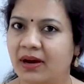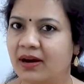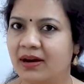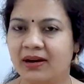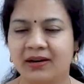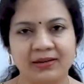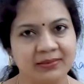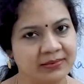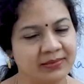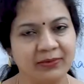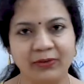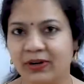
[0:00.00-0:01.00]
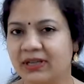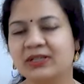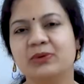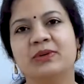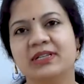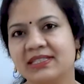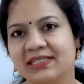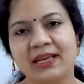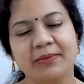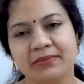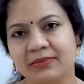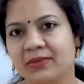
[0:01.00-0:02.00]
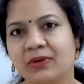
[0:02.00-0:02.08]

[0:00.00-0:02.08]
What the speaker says: work towards some